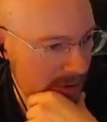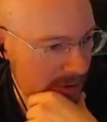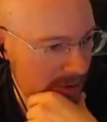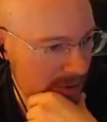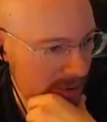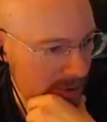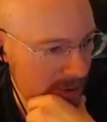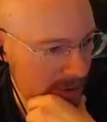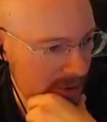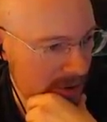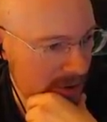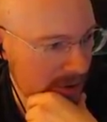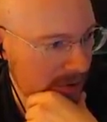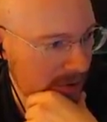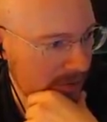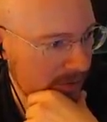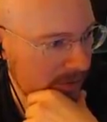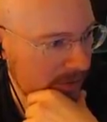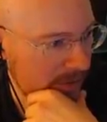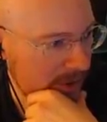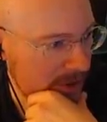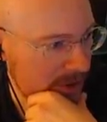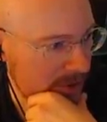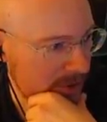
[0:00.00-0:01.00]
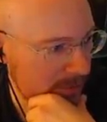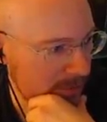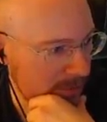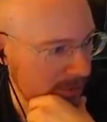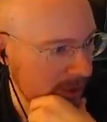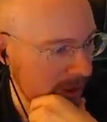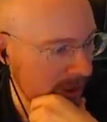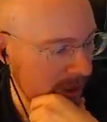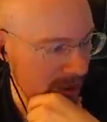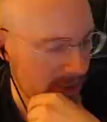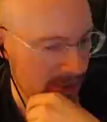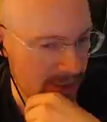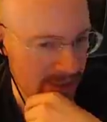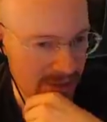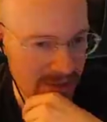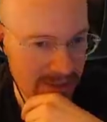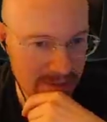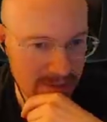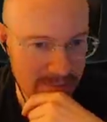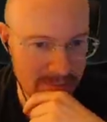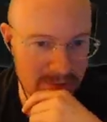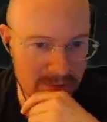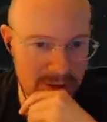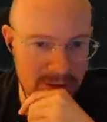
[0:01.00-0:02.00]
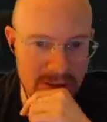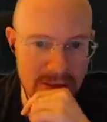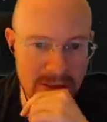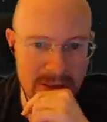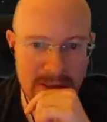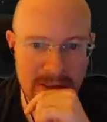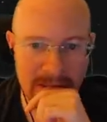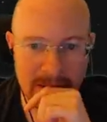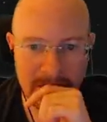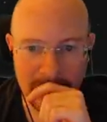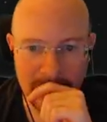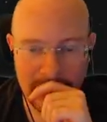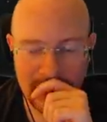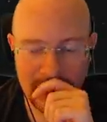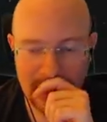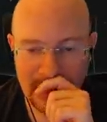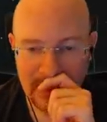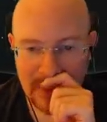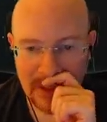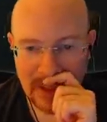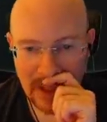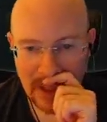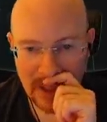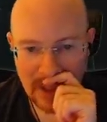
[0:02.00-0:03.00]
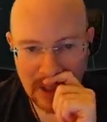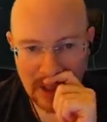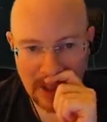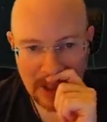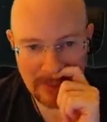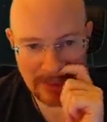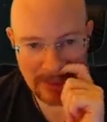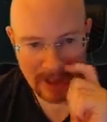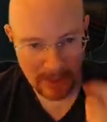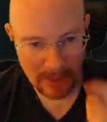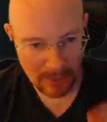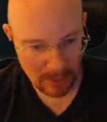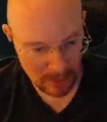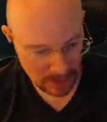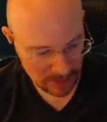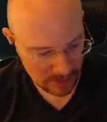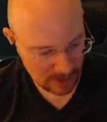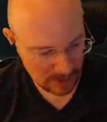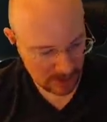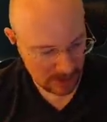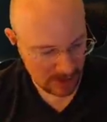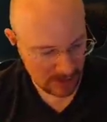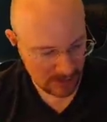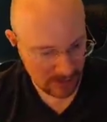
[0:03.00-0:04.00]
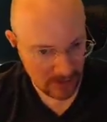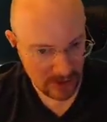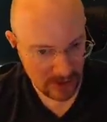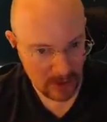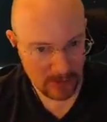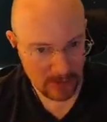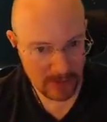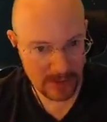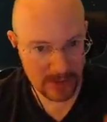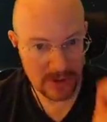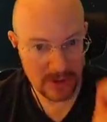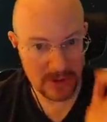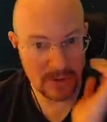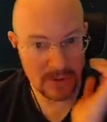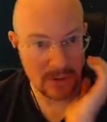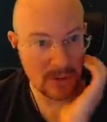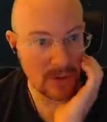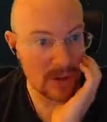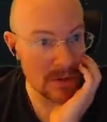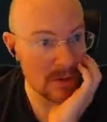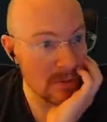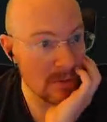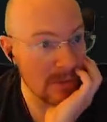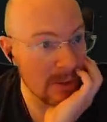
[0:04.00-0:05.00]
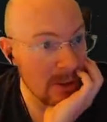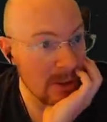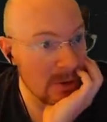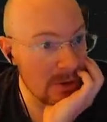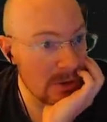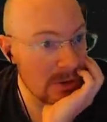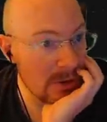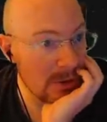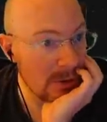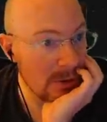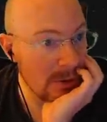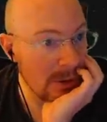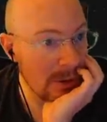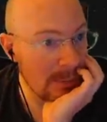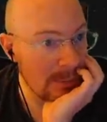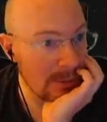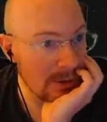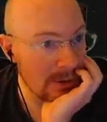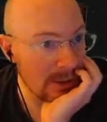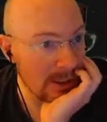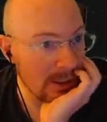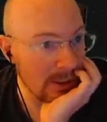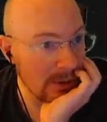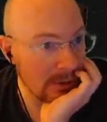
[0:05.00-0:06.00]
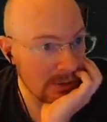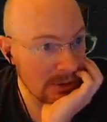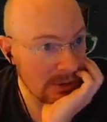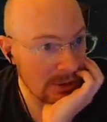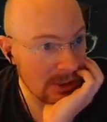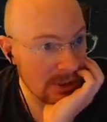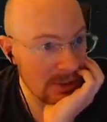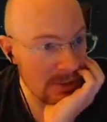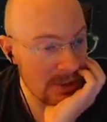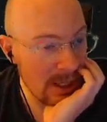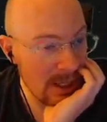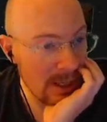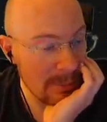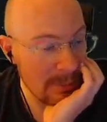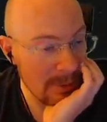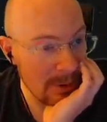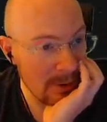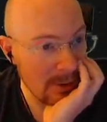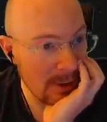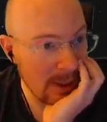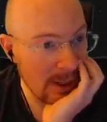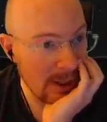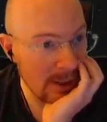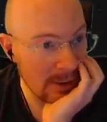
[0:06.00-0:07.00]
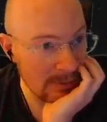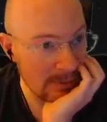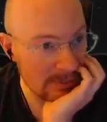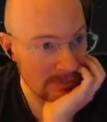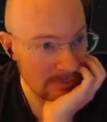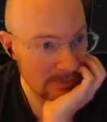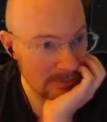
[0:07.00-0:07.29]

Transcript: To which you need to fix your bot system. Jeez. Um, I wonder if I open the doors, will my O2 go up or down? It goes up. Okay.